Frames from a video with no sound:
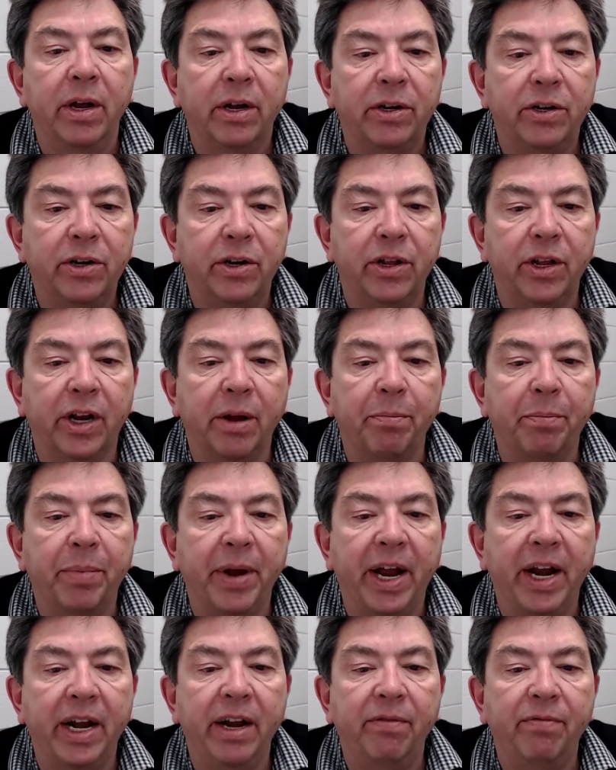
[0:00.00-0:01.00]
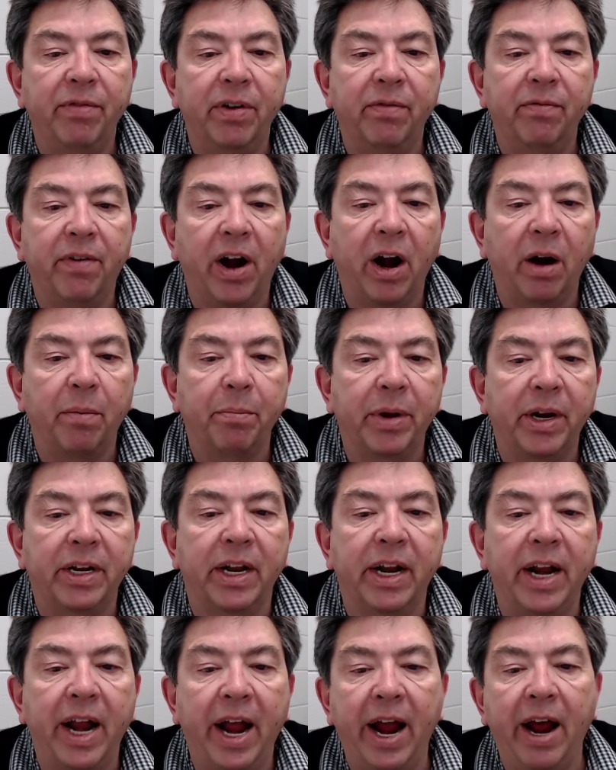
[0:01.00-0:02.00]
to the competitive environment
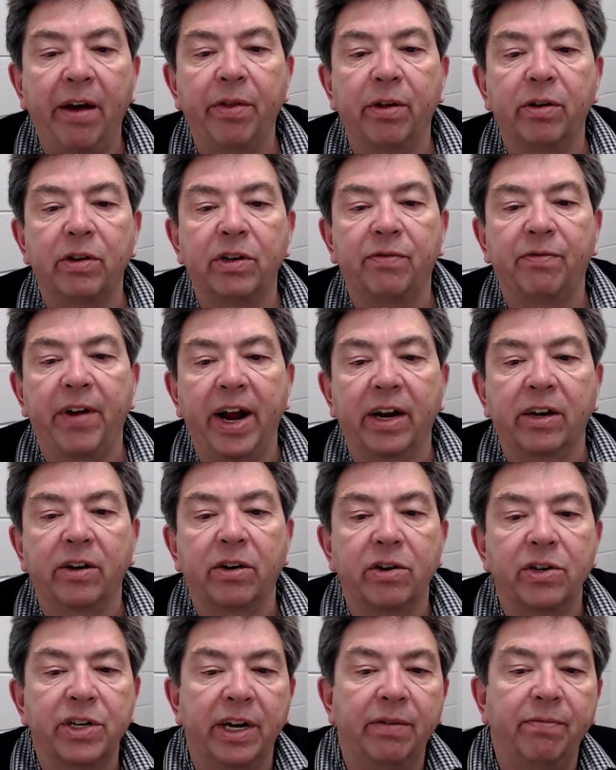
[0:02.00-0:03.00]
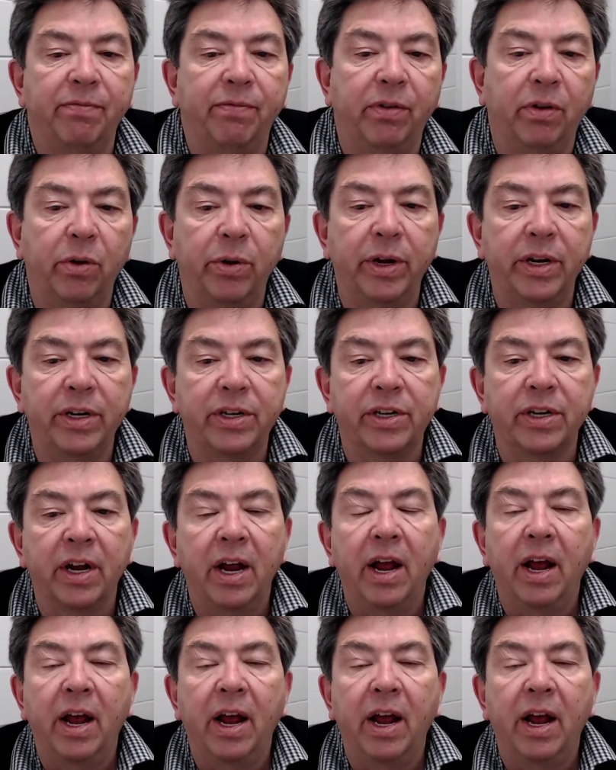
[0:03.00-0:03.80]
and how those factors influence